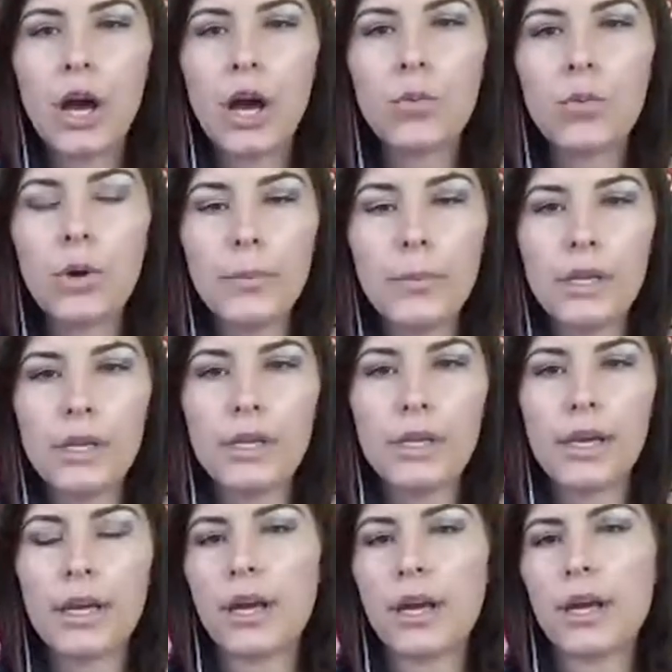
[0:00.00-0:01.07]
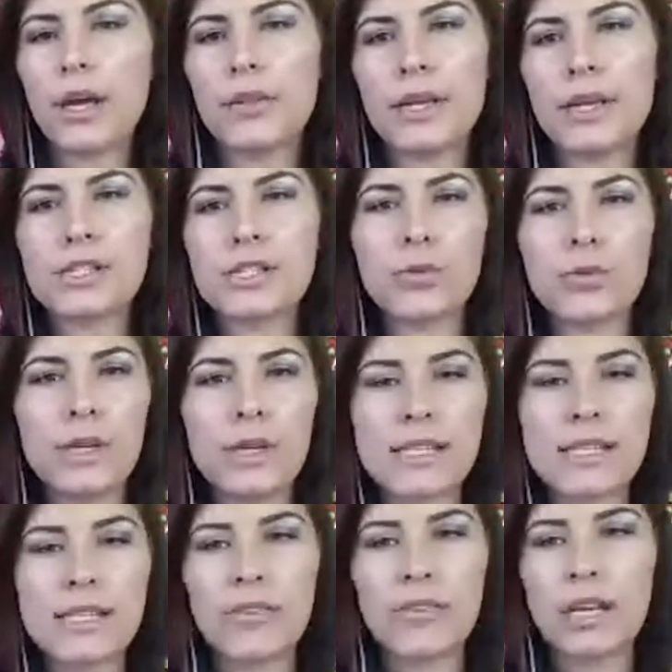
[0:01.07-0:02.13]
a woman that's
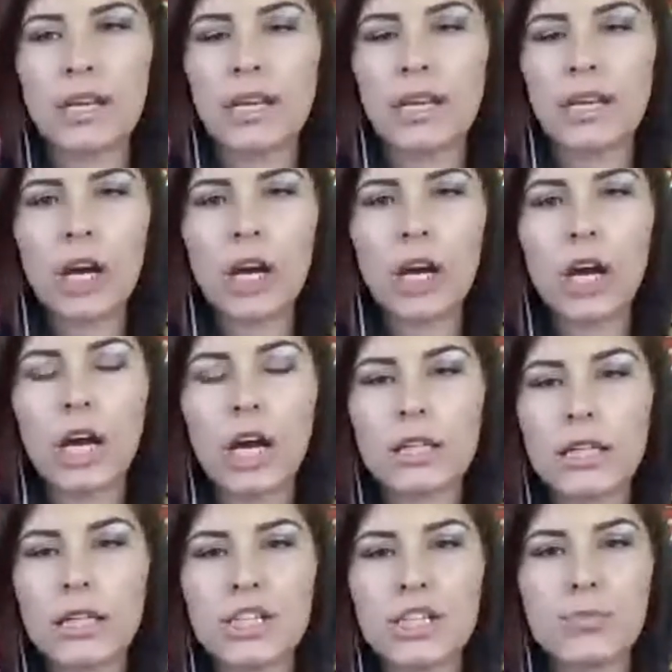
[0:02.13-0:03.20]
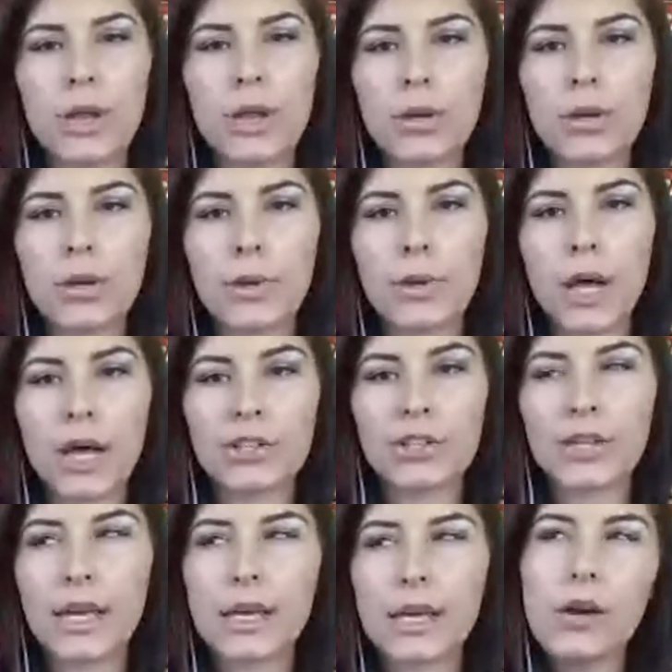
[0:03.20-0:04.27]
27, in college, blah, blah, blah, and you're
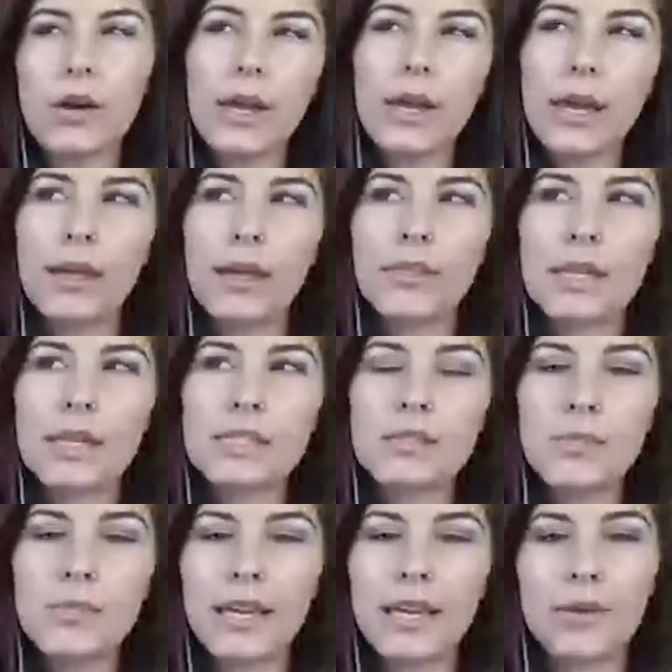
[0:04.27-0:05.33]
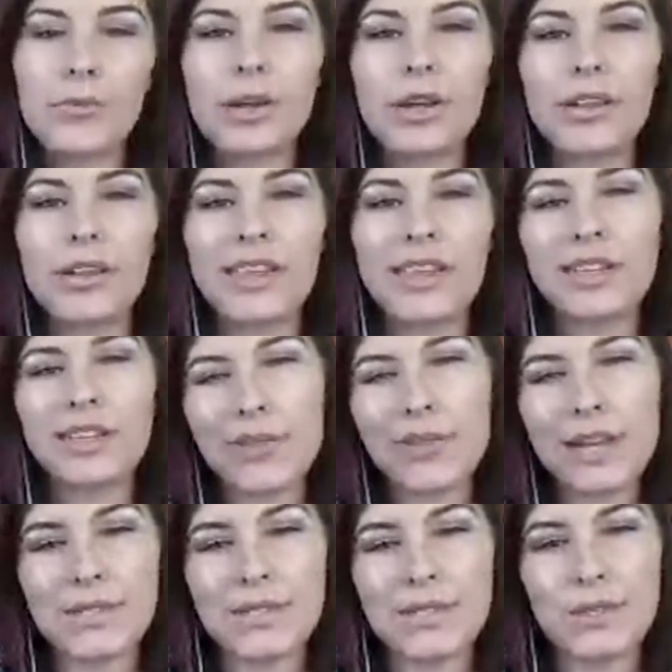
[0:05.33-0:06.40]
like, oh, hey, that's me. Well, they know
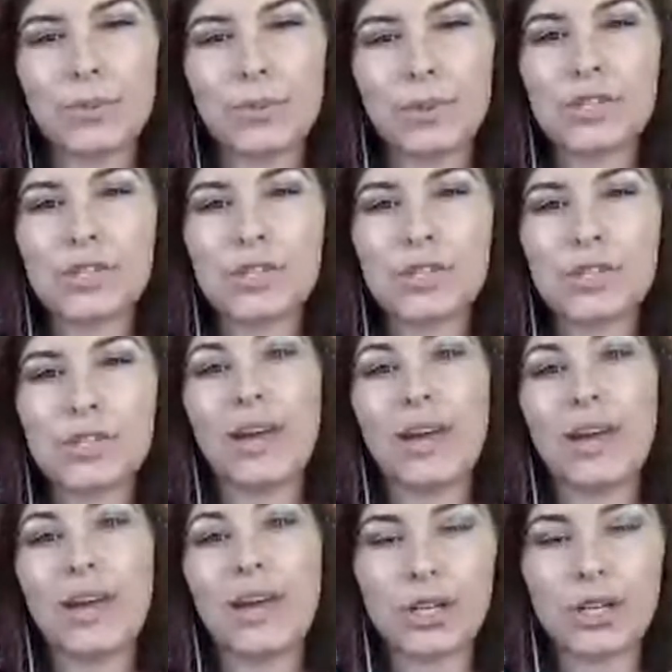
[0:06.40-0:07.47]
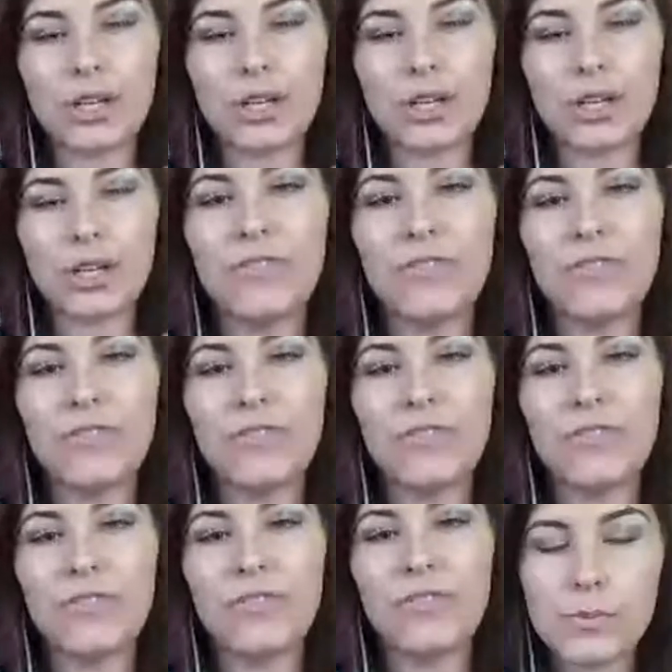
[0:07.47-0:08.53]
that's you because you've entered your information into
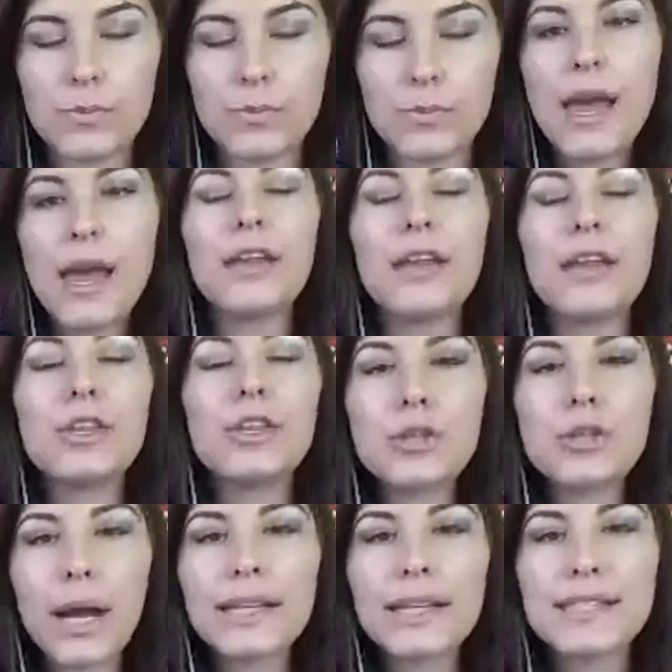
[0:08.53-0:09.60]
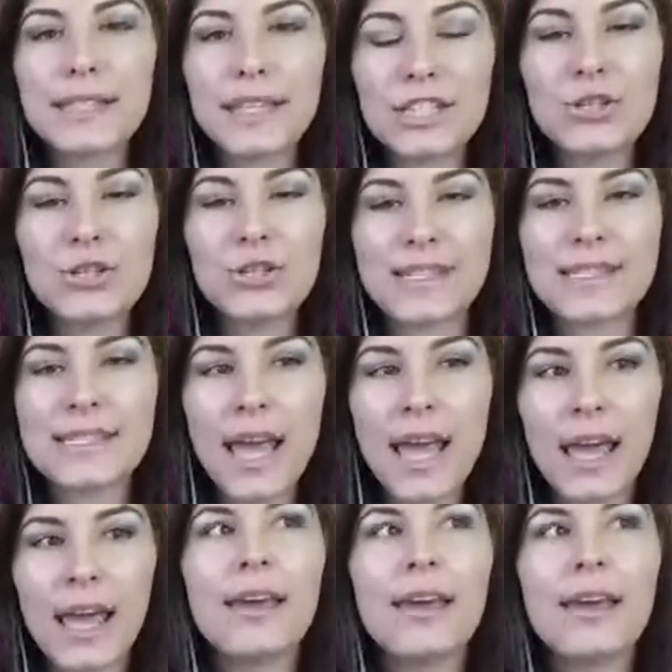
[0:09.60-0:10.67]
Facebook, and they're trying to get you to
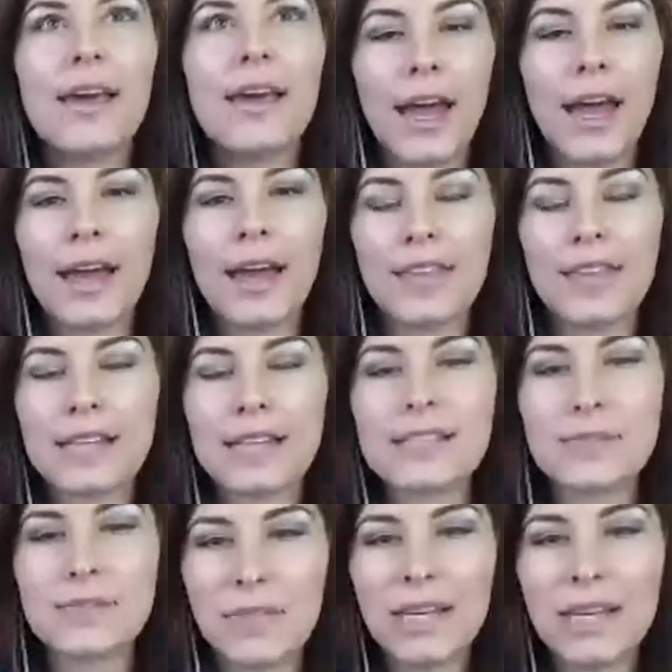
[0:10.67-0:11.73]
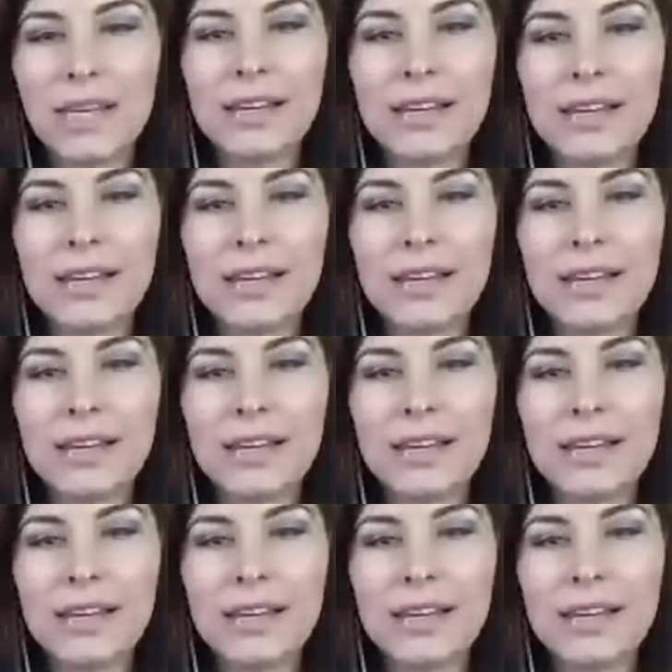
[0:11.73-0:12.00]
say, hey, that's me.